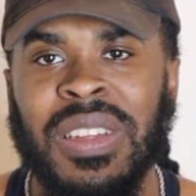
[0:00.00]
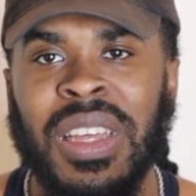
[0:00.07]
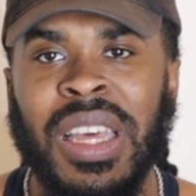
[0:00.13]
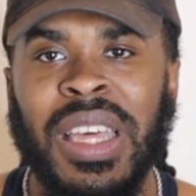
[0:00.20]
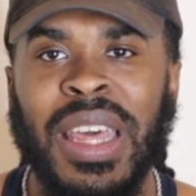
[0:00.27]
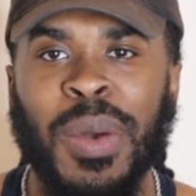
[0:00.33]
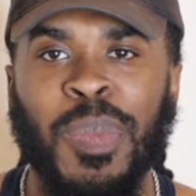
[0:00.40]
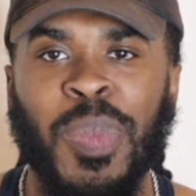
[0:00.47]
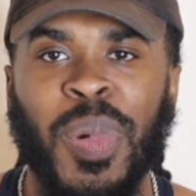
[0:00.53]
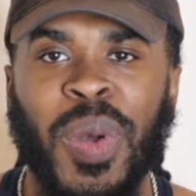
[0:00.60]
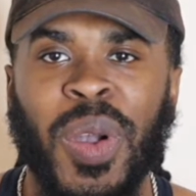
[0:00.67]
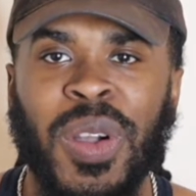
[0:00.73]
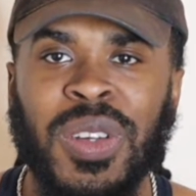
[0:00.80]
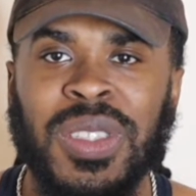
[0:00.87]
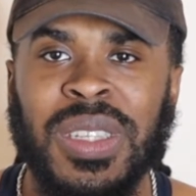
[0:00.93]
that
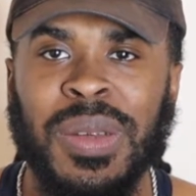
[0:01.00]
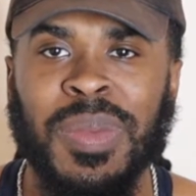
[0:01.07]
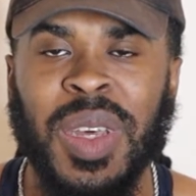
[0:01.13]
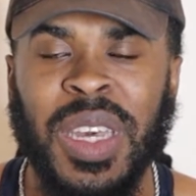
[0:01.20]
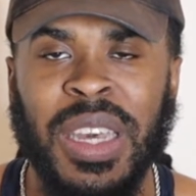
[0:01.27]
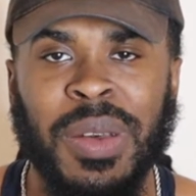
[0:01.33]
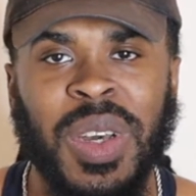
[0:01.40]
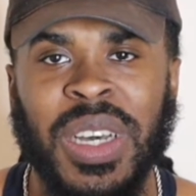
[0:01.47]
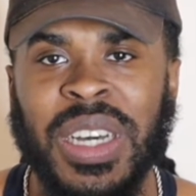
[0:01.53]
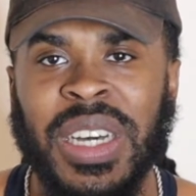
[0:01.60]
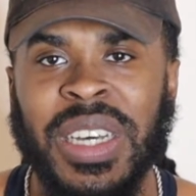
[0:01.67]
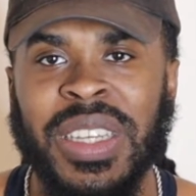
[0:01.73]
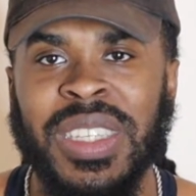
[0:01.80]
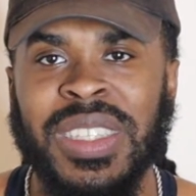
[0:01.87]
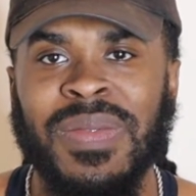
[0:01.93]
person, man,
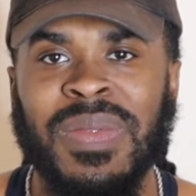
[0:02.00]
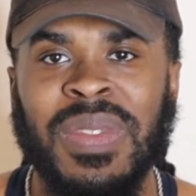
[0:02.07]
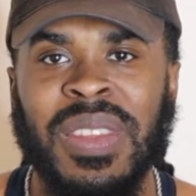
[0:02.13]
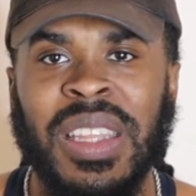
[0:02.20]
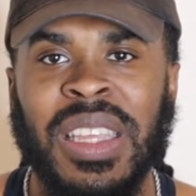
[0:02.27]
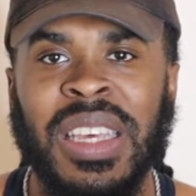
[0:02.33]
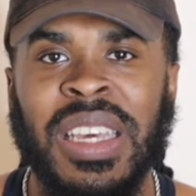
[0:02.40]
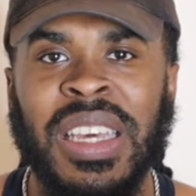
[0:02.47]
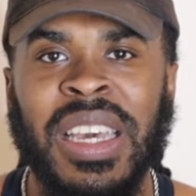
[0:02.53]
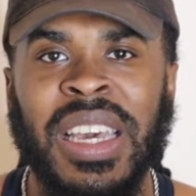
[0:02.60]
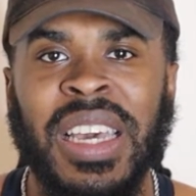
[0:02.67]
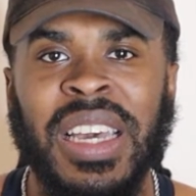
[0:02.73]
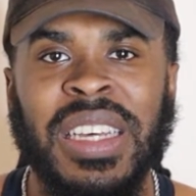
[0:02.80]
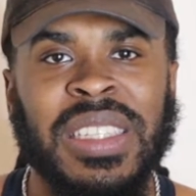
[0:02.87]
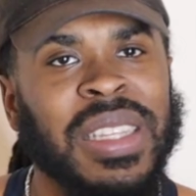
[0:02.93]
because
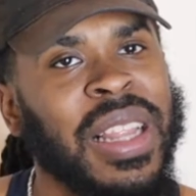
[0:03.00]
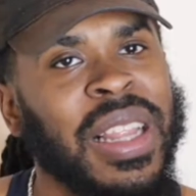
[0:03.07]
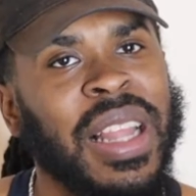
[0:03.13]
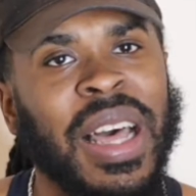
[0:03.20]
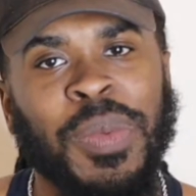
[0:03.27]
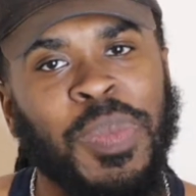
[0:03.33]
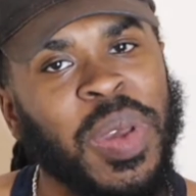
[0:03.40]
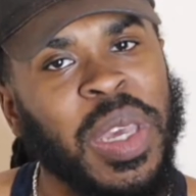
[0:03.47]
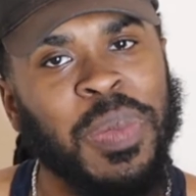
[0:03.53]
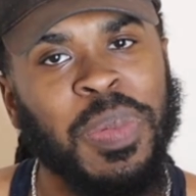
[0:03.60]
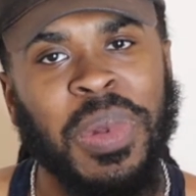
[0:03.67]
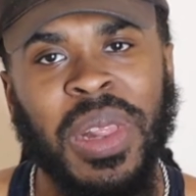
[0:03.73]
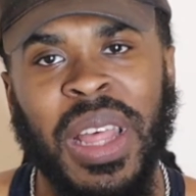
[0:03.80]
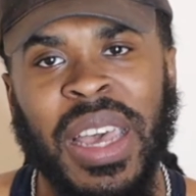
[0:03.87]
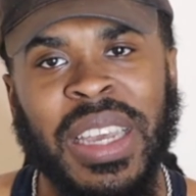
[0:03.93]
it's a lot of people,
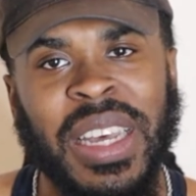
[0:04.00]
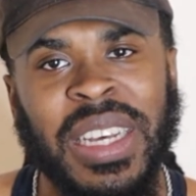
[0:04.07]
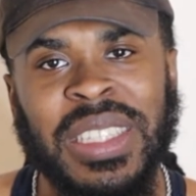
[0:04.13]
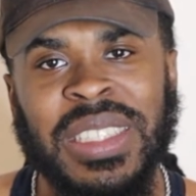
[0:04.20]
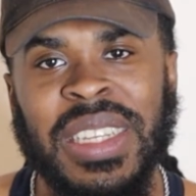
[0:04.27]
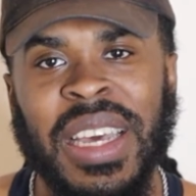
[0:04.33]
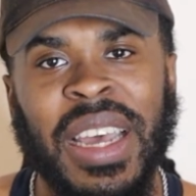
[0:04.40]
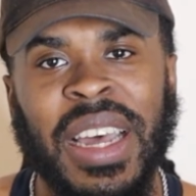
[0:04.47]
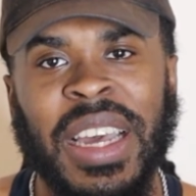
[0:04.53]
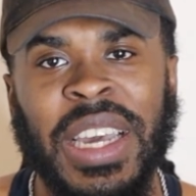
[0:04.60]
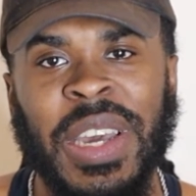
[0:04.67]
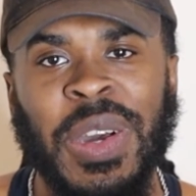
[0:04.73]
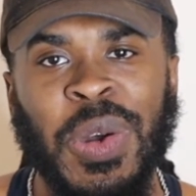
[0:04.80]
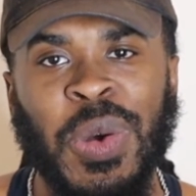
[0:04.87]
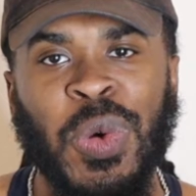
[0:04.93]
like I said, out here
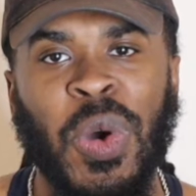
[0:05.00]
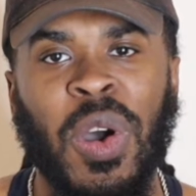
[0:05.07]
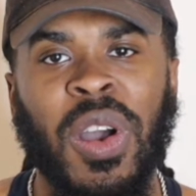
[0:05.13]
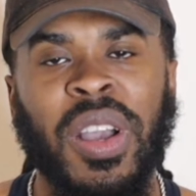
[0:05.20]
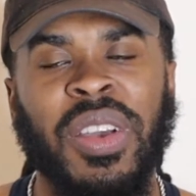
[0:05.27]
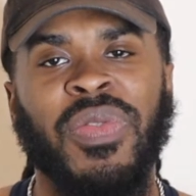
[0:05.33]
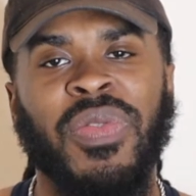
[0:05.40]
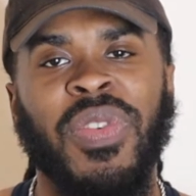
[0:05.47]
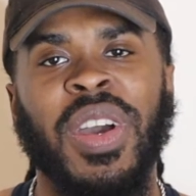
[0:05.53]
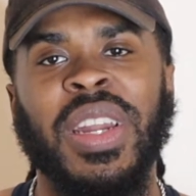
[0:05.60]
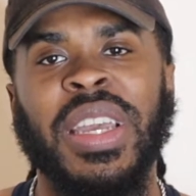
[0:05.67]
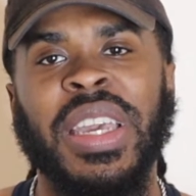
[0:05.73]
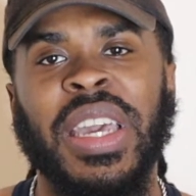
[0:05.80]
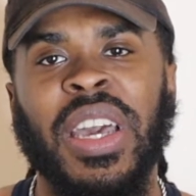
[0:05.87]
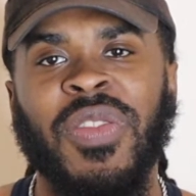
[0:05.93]
who are in front of
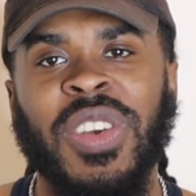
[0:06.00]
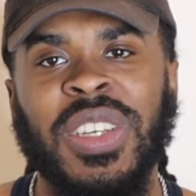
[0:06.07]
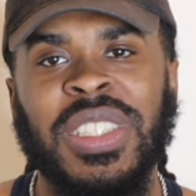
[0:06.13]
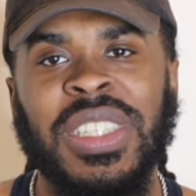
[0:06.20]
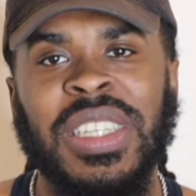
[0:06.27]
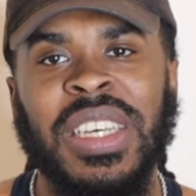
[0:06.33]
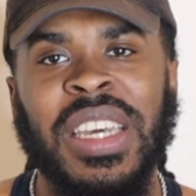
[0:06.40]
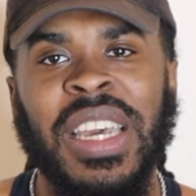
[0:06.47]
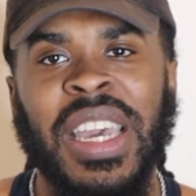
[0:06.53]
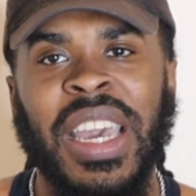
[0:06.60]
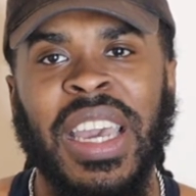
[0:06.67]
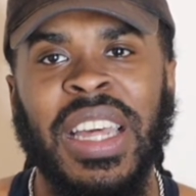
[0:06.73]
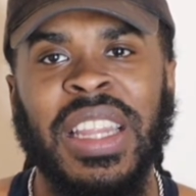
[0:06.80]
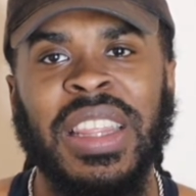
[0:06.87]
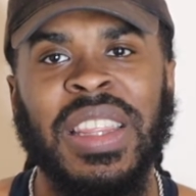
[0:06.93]
cameras
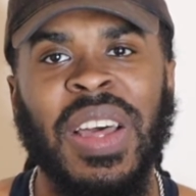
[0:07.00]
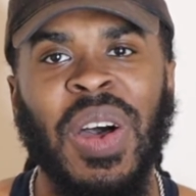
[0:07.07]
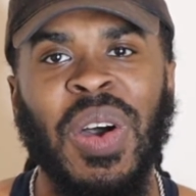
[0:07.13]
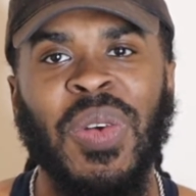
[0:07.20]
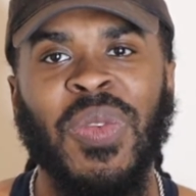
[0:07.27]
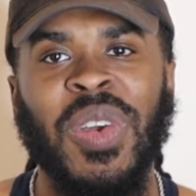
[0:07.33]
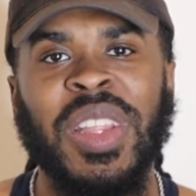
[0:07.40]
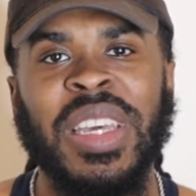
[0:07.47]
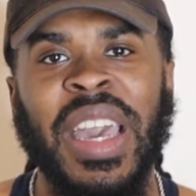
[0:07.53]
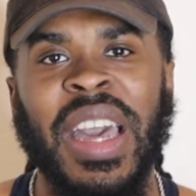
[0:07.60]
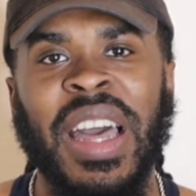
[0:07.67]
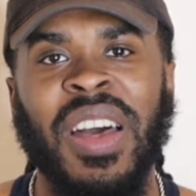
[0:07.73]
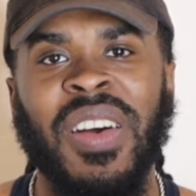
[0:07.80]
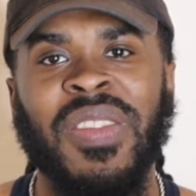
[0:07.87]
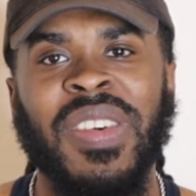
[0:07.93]
and don't really
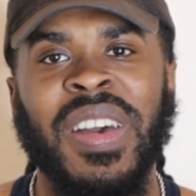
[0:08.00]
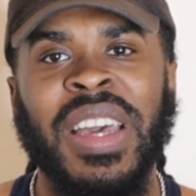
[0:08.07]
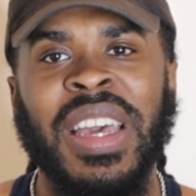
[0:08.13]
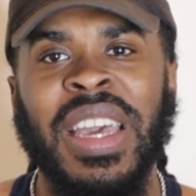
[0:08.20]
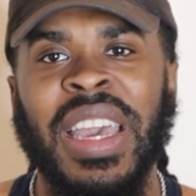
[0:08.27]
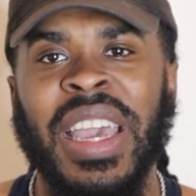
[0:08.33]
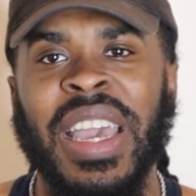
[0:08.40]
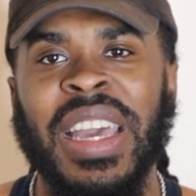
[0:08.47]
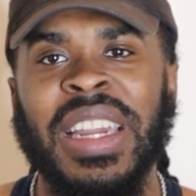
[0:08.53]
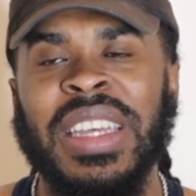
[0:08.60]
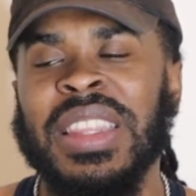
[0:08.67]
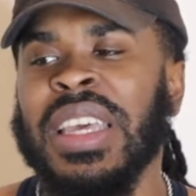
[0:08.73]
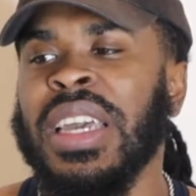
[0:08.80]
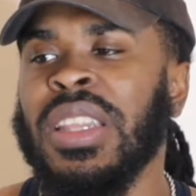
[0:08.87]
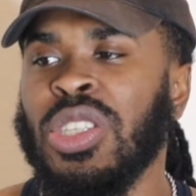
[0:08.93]
have
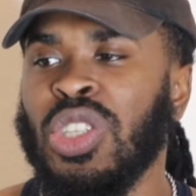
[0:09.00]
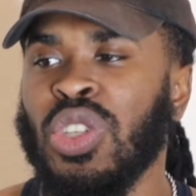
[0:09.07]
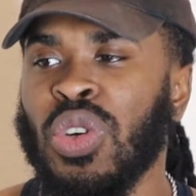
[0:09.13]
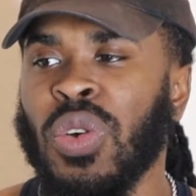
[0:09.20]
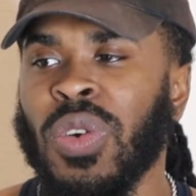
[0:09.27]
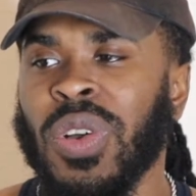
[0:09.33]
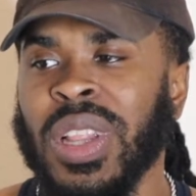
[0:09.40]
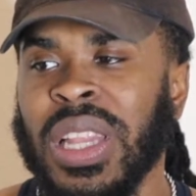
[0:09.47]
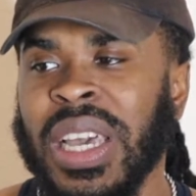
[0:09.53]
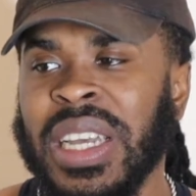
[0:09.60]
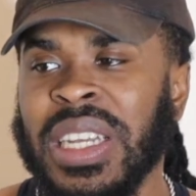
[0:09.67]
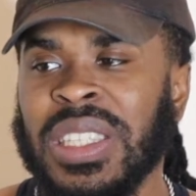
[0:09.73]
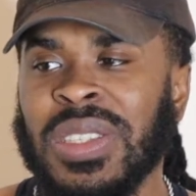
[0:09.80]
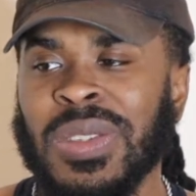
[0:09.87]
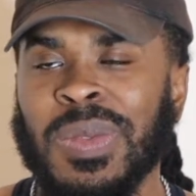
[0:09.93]
anything that you can
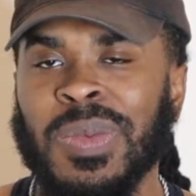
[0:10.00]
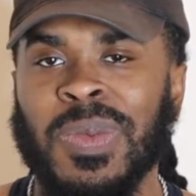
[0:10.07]
relate to.